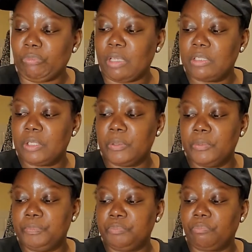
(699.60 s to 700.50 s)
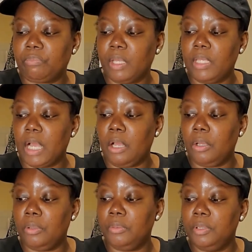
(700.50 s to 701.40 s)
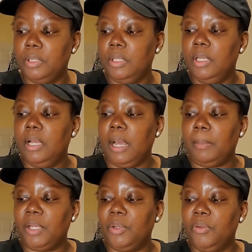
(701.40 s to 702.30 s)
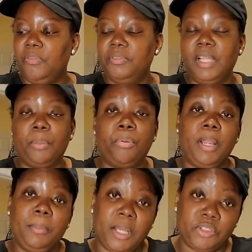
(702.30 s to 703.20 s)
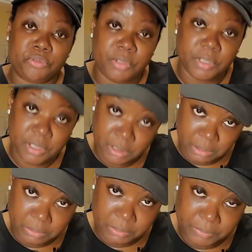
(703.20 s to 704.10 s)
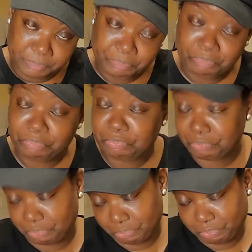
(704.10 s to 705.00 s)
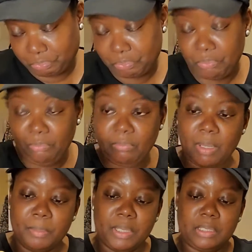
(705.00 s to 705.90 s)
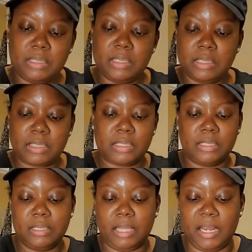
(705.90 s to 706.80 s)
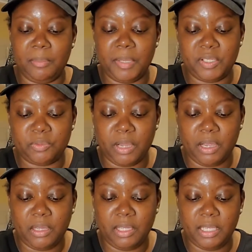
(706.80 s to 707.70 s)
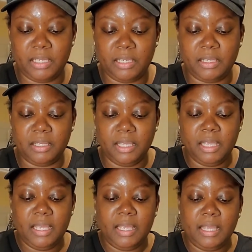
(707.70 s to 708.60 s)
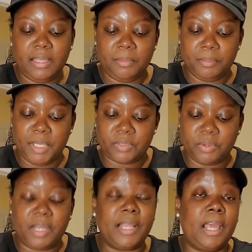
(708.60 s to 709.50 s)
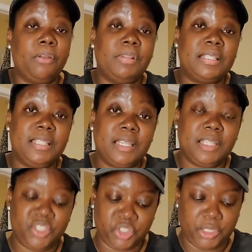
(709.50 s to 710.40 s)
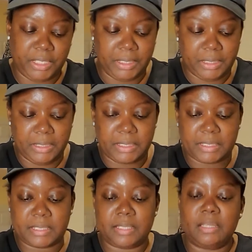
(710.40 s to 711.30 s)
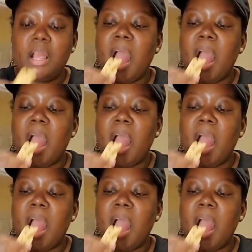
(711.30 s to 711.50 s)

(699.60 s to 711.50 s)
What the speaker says: So y'all, I'm like the old folks now, pray my strength in the Lord. Because I done messed around and got on the sick and the shut-in list.